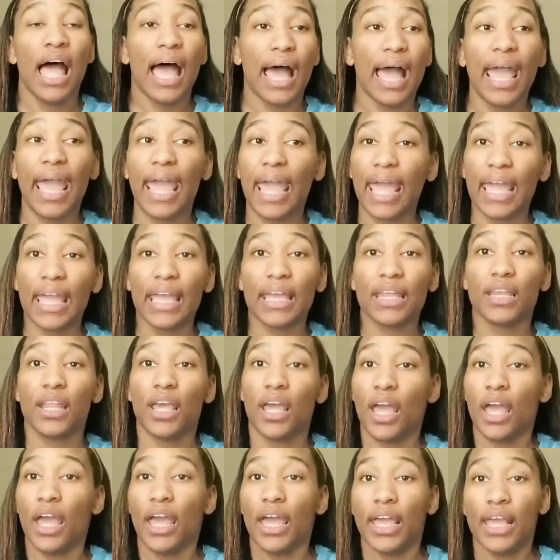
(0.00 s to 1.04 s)
And
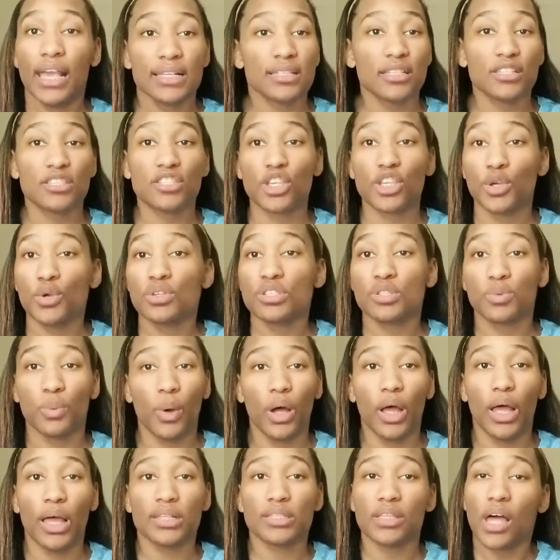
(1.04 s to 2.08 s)
his excuse
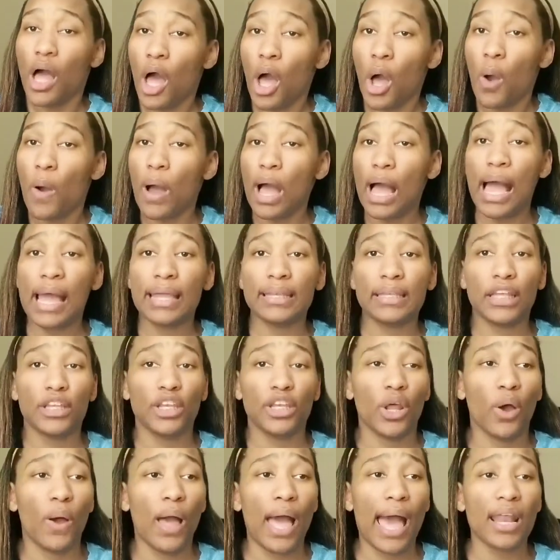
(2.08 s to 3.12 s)
was, oh, I didn't
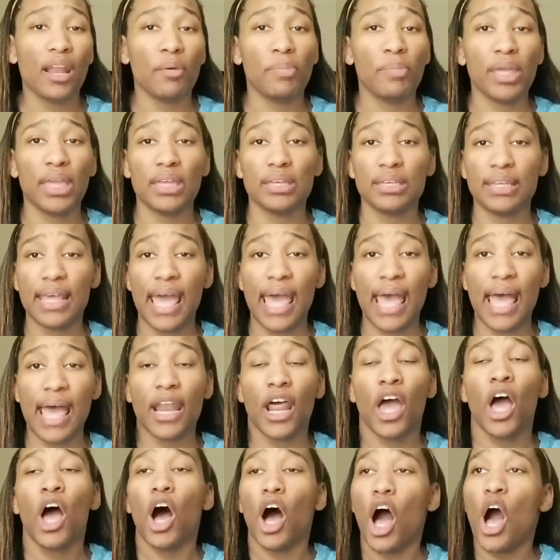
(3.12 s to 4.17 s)
know how to be a dad
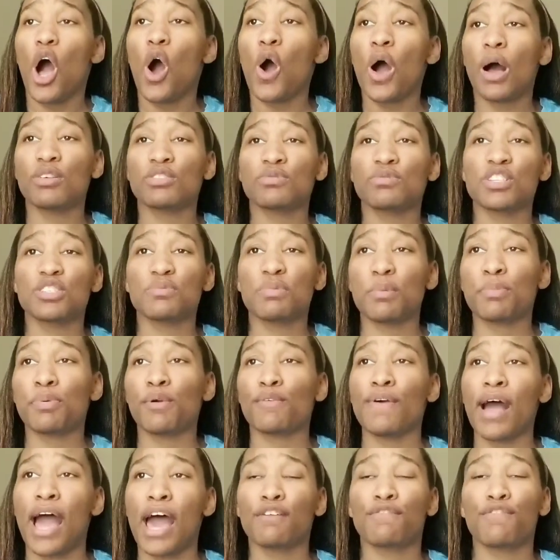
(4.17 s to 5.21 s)
oh, I'm supposed to be
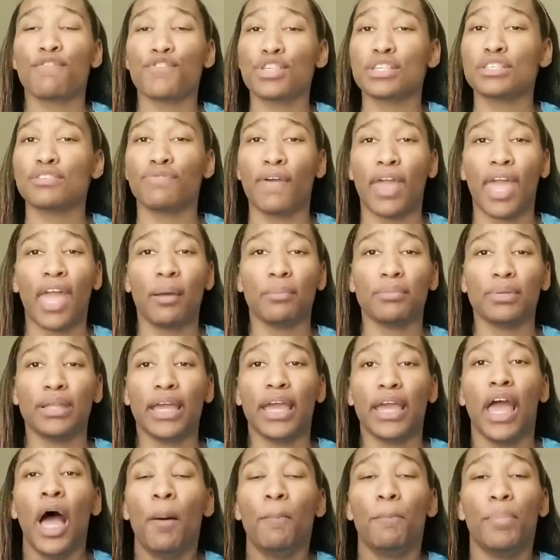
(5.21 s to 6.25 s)
provider for this
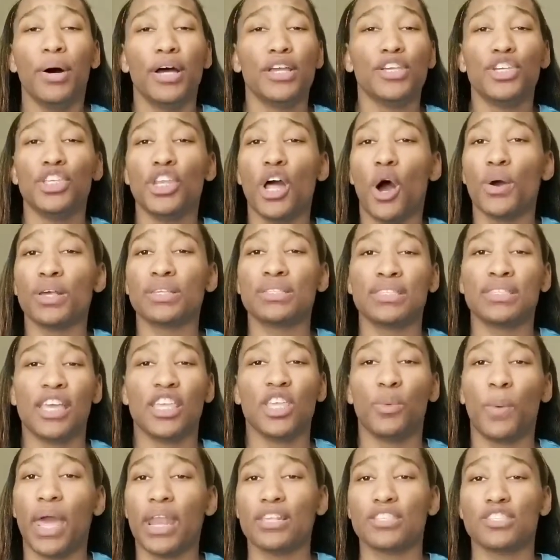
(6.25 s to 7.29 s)
family, but you know,
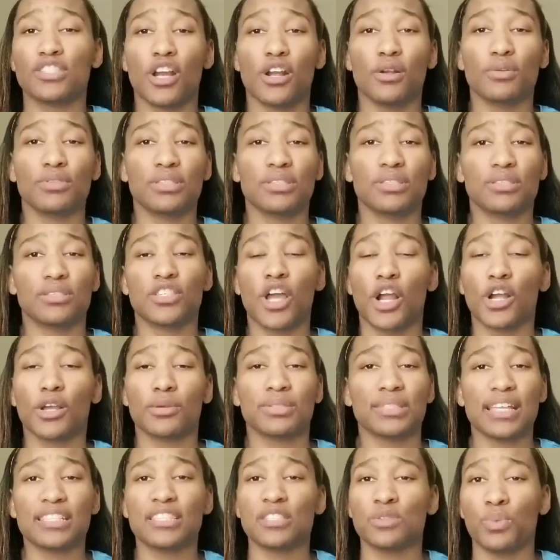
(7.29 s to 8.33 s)
extenuating certain
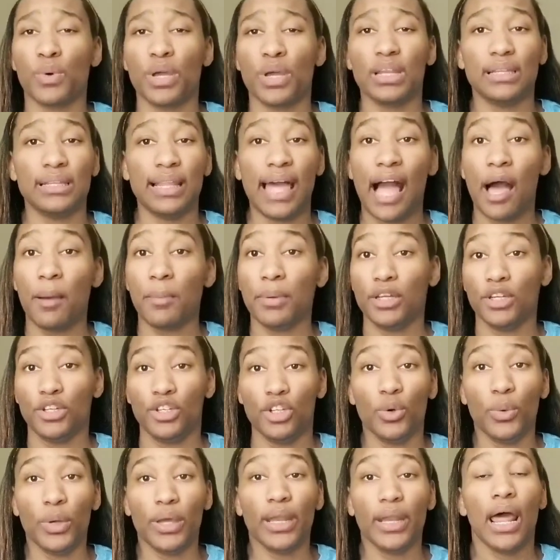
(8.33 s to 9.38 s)
circumstances wouldn't allow me to
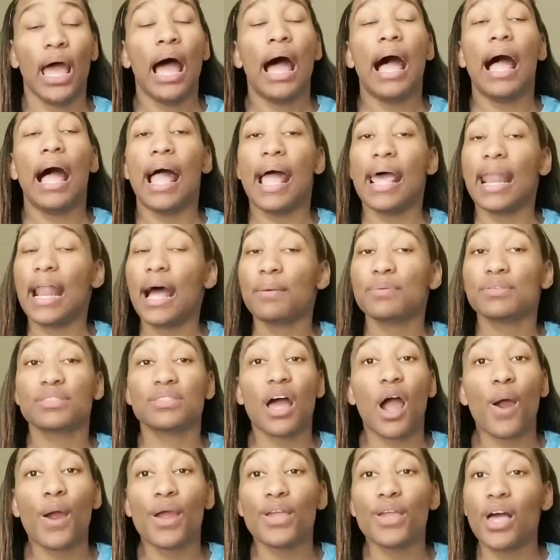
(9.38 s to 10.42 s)
do it. And I'm
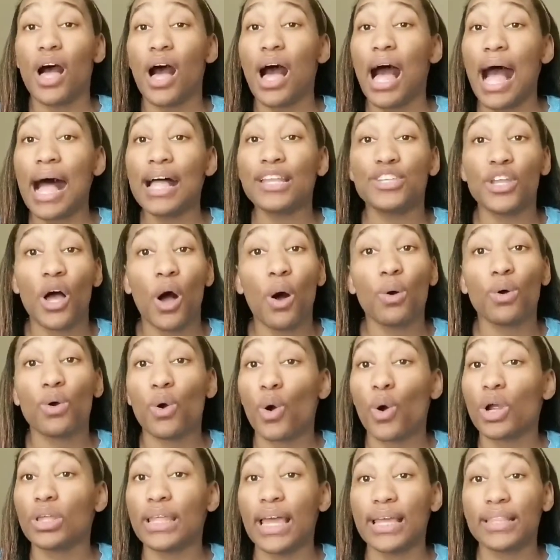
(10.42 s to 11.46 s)
sorry, y'all, I don't
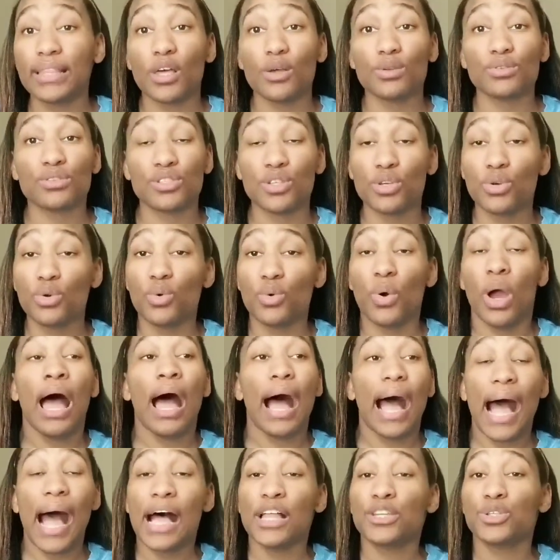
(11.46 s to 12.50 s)
correlate those two.
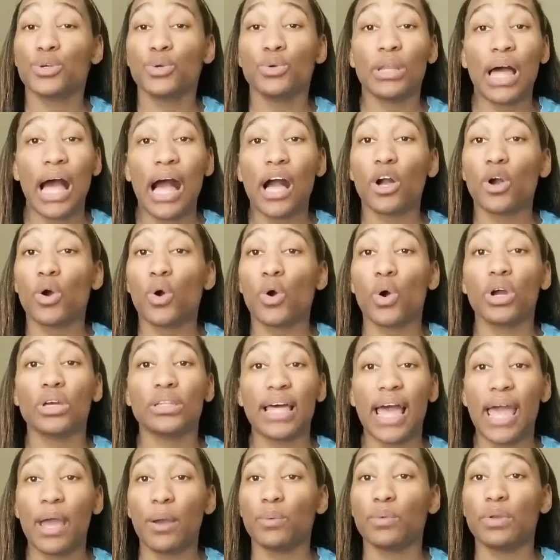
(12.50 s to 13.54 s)
I do not
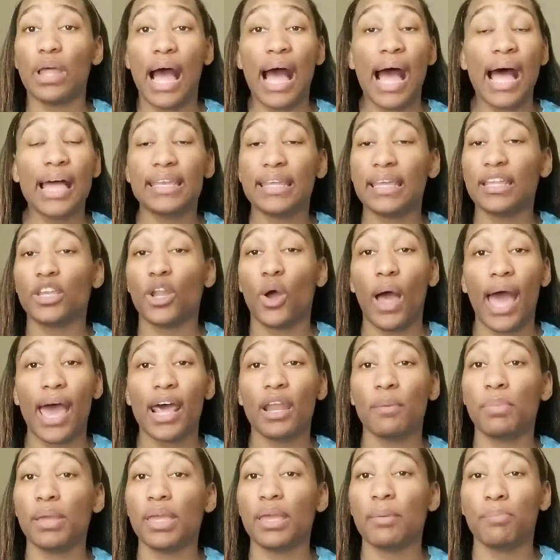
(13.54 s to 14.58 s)
correlate, I didn't know how
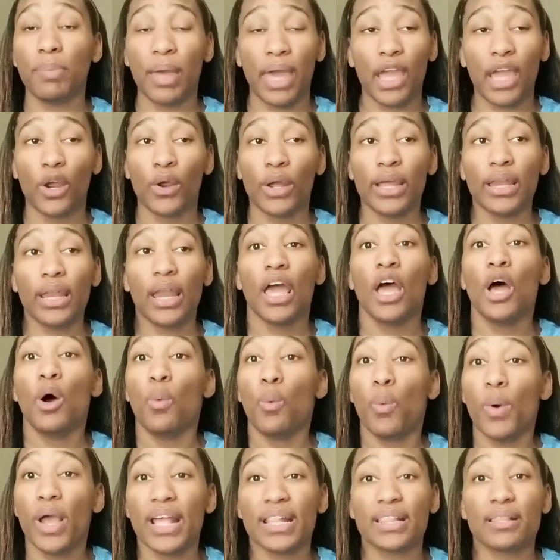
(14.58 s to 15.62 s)
to be a parent
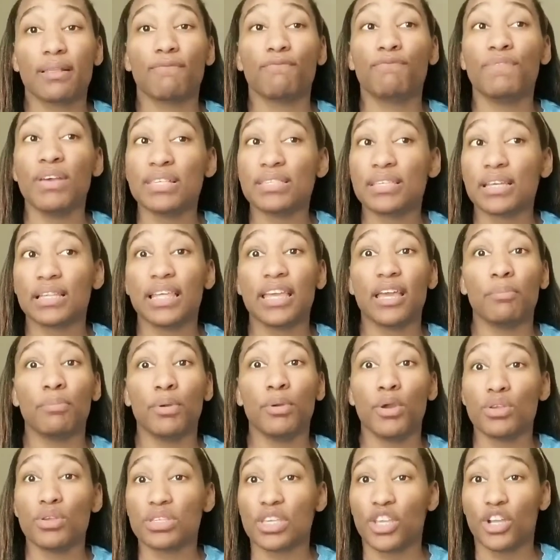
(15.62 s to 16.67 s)
with physically
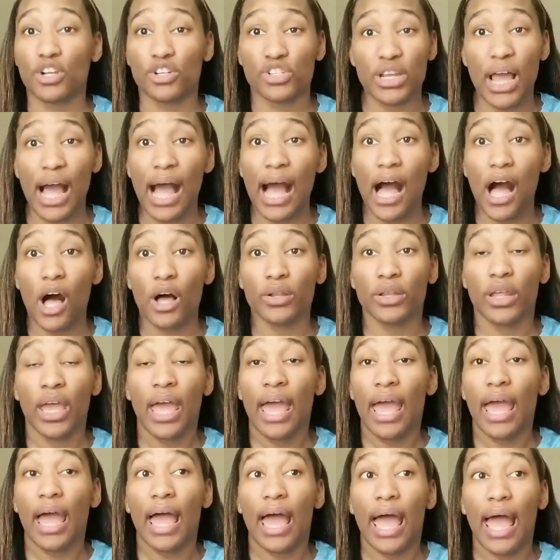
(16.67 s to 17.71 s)
abusing your child
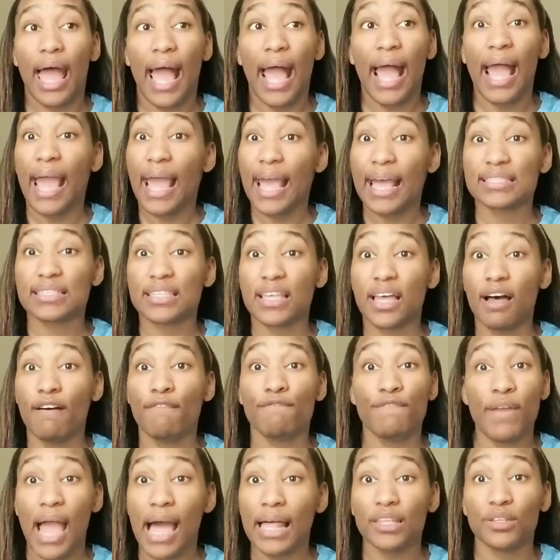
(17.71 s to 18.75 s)
as
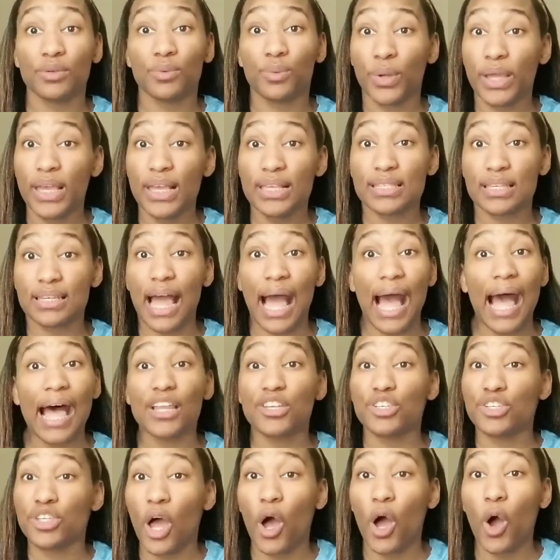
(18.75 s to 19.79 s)
a valid reason.
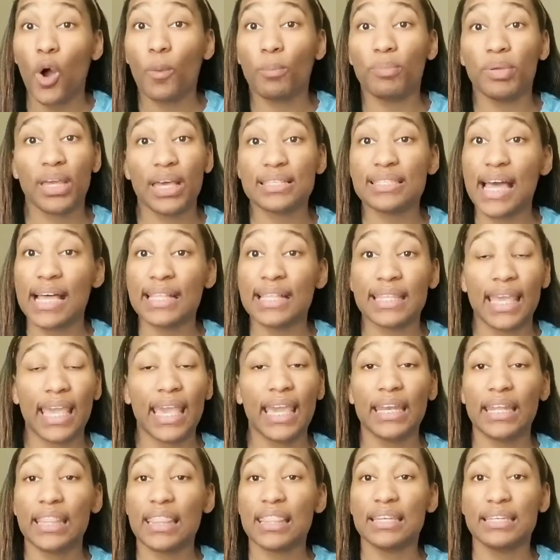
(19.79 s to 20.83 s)
I don't, because at the
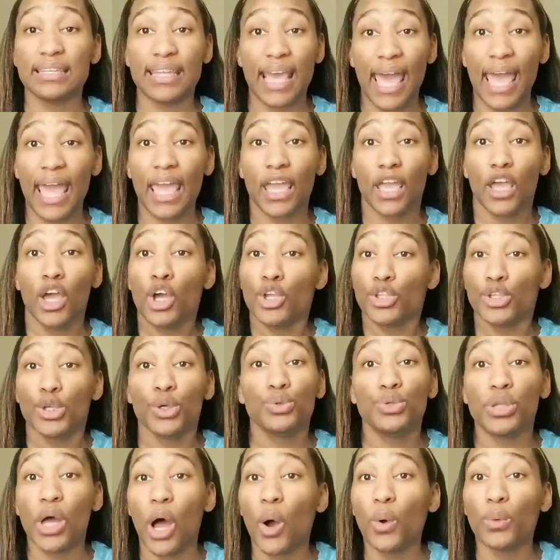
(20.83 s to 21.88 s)
end of the day,
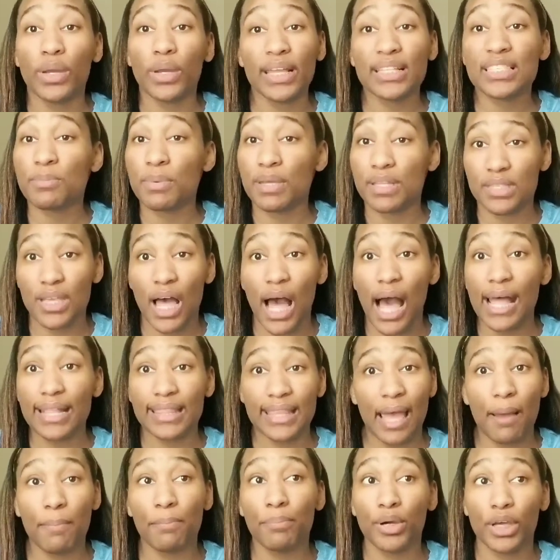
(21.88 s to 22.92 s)
you don't need to be taught
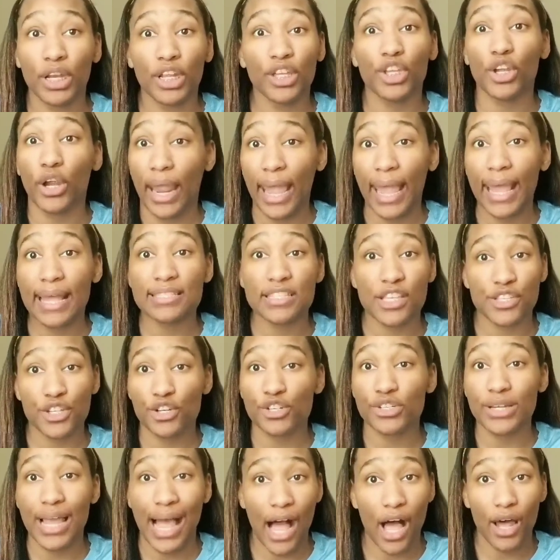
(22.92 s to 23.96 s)
that putting your hands on
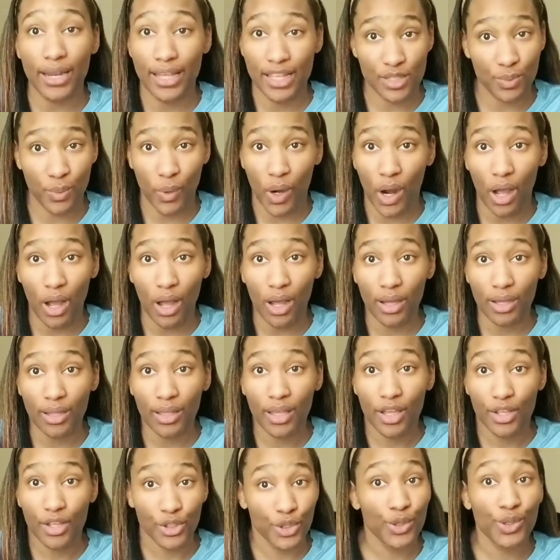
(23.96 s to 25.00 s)
your child is wrong.
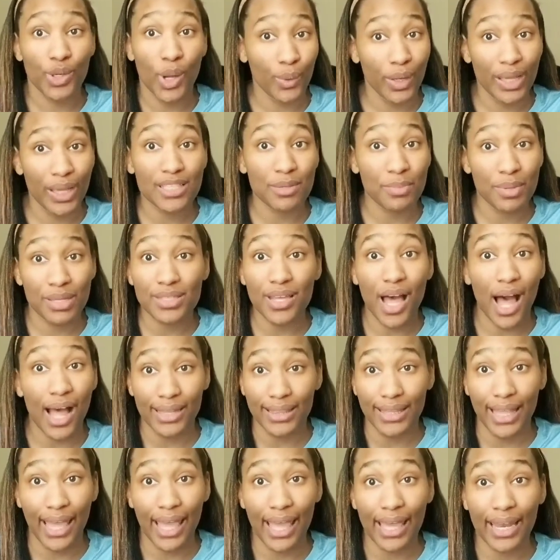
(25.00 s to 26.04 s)
You don't need to be
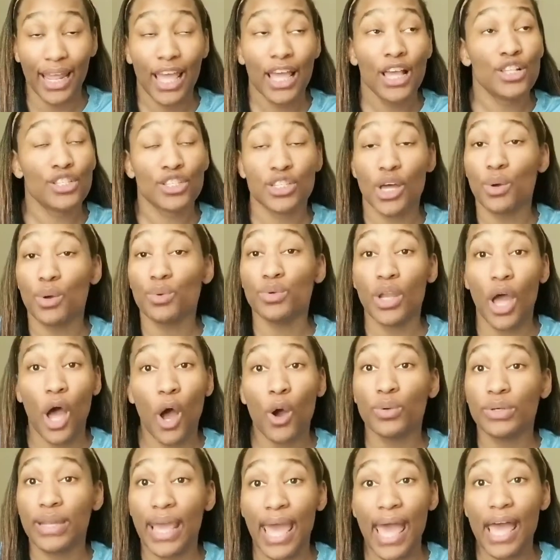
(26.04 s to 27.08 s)
taught that. So,
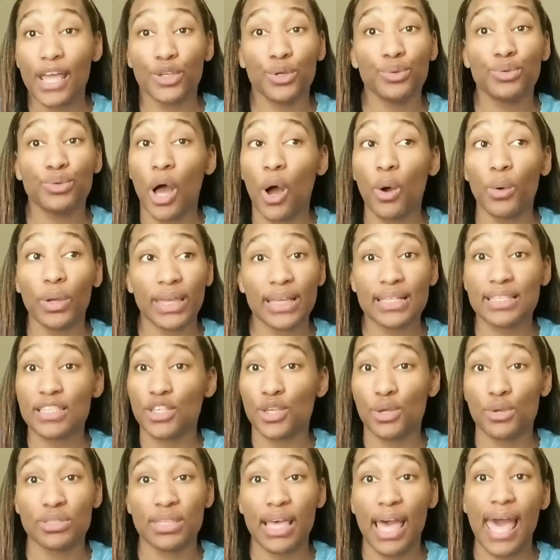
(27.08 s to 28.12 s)
no, dad, you don't get to
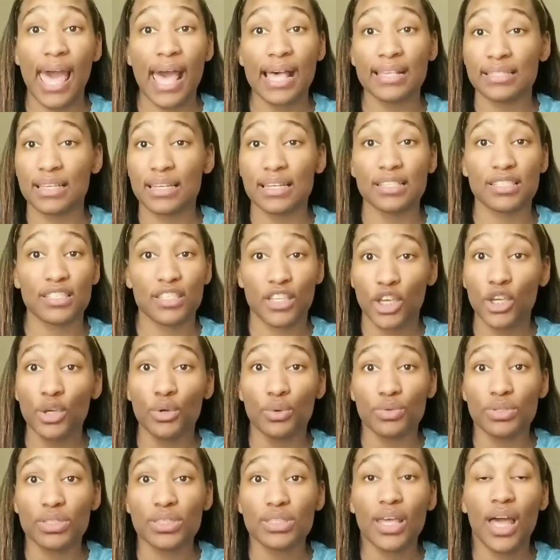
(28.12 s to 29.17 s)
use that as an
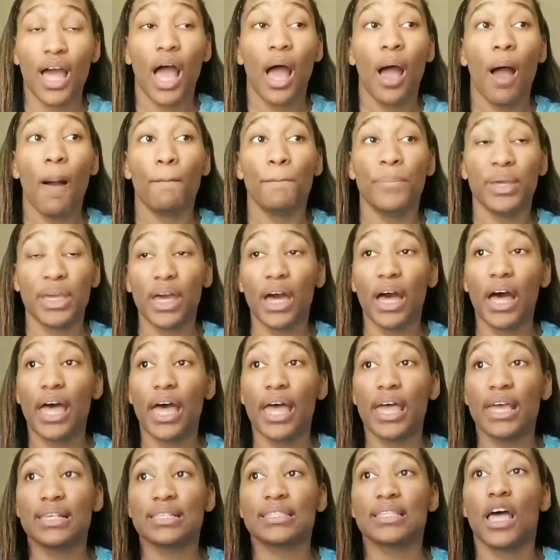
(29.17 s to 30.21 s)
excuse
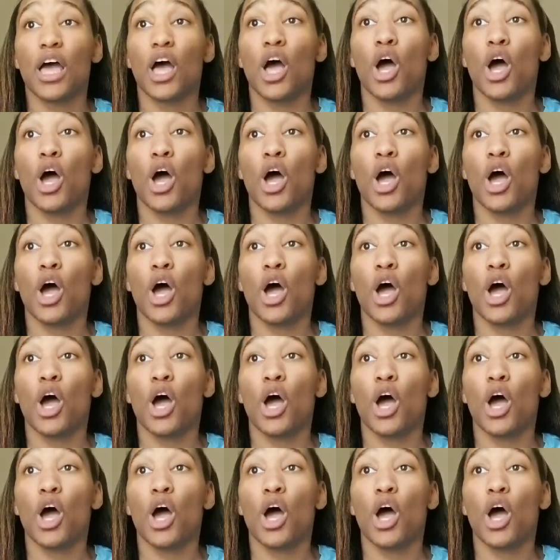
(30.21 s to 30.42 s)
because